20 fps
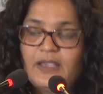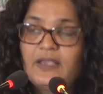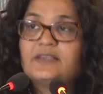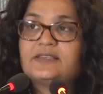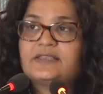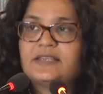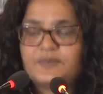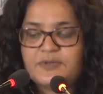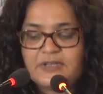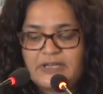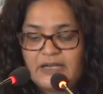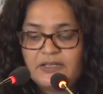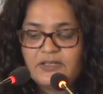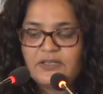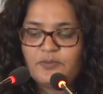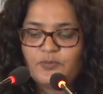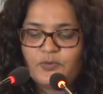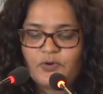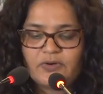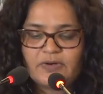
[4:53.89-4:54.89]

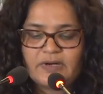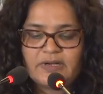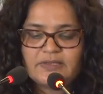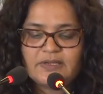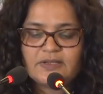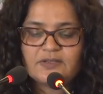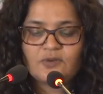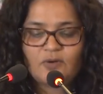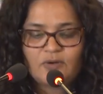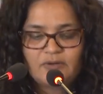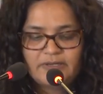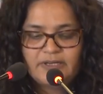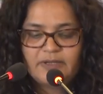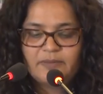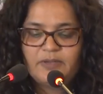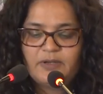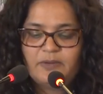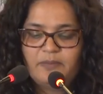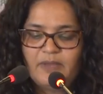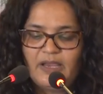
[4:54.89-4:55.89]
Substantial progress has already
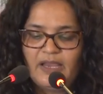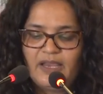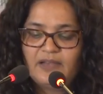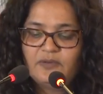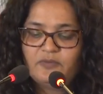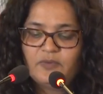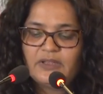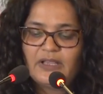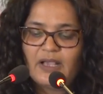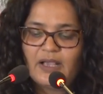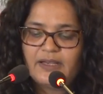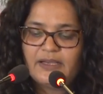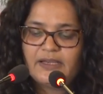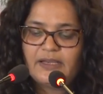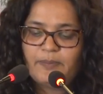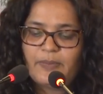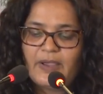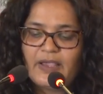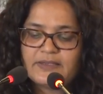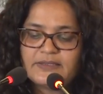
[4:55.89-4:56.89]
been made, with RE
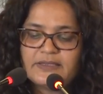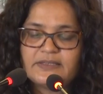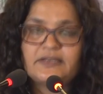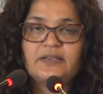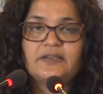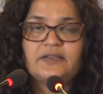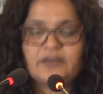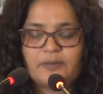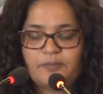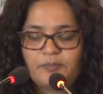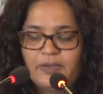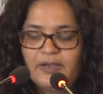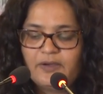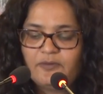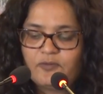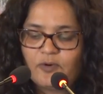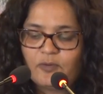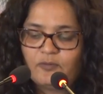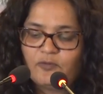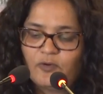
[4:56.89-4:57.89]
capacity tripling
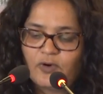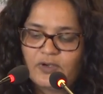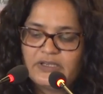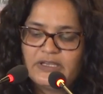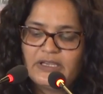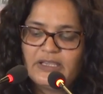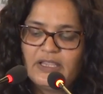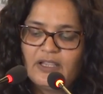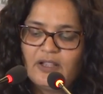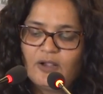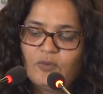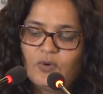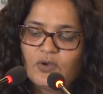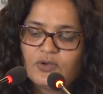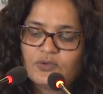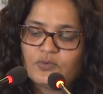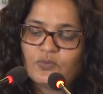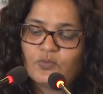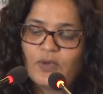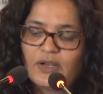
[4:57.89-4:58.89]
from 40 gigawatt
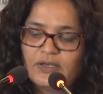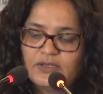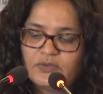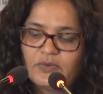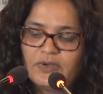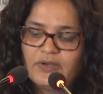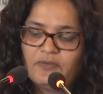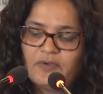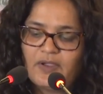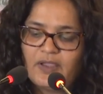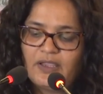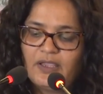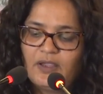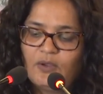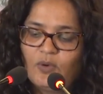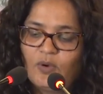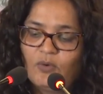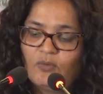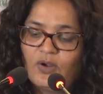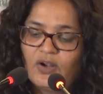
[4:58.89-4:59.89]
to 125
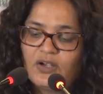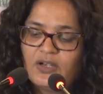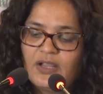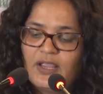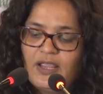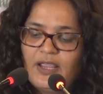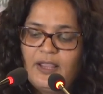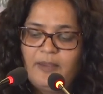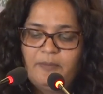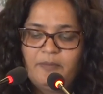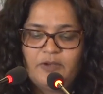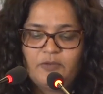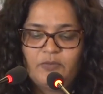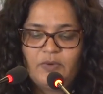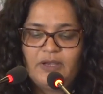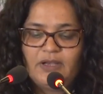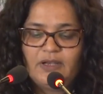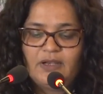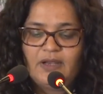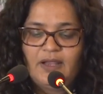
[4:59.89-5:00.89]
gigawatt
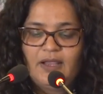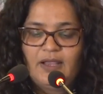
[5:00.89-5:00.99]
between